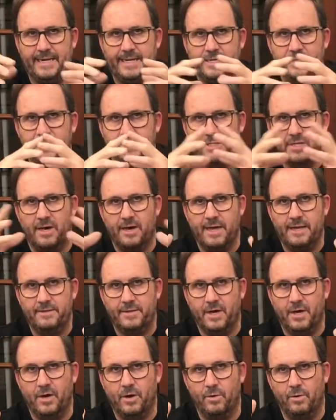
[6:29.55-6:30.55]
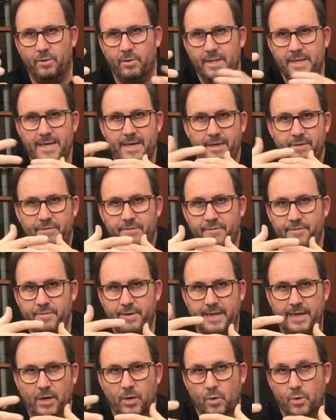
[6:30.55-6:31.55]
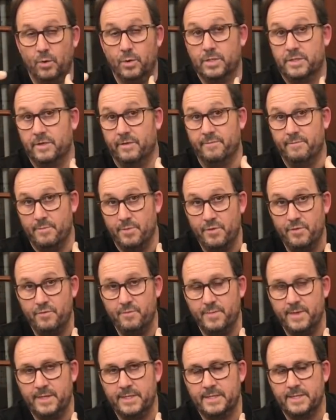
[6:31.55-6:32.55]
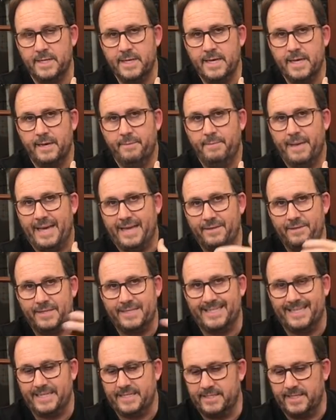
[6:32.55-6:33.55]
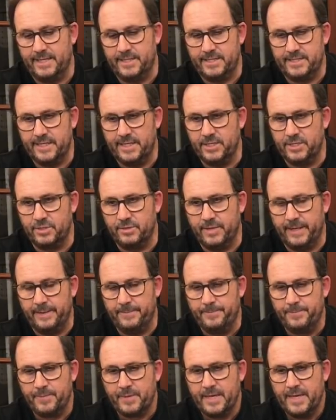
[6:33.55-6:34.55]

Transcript: he designed the whole three laws of movement back in the 16th century.